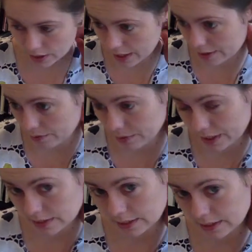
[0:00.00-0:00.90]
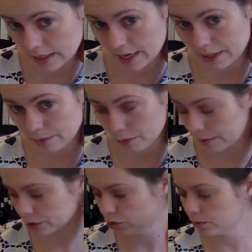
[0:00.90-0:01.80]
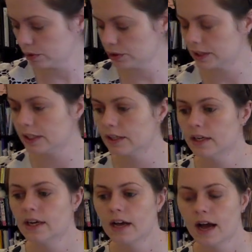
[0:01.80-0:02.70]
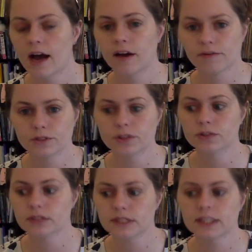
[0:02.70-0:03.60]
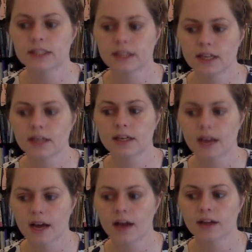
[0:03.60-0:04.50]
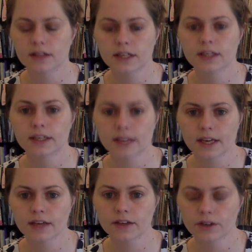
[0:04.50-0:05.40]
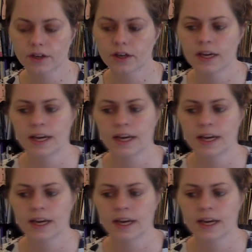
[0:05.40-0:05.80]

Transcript: And then we can see that in Perpetual Motion. Have you seen an alligator?